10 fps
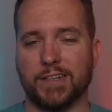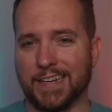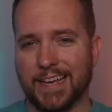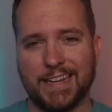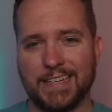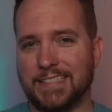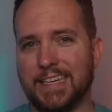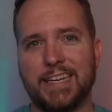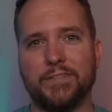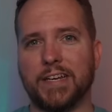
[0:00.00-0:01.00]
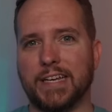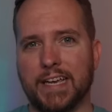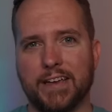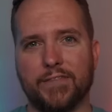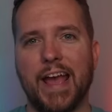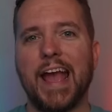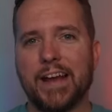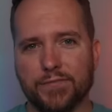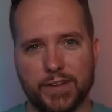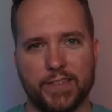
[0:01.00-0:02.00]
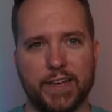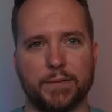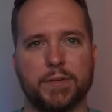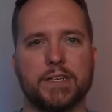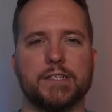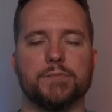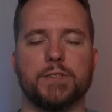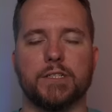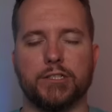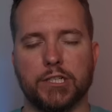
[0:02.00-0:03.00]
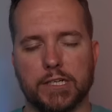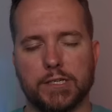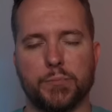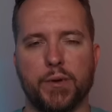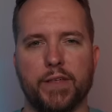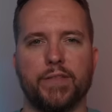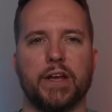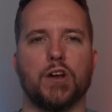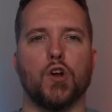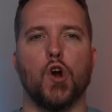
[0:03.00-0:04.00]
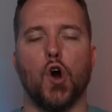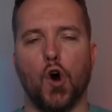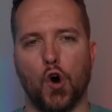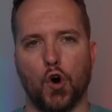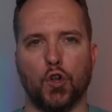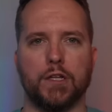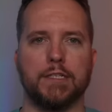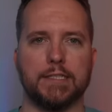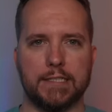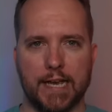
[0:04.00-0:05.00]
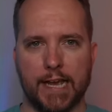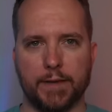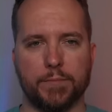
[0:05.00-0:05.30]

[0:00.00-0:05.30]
And again, he didn't even give everything because we'd just been there all day.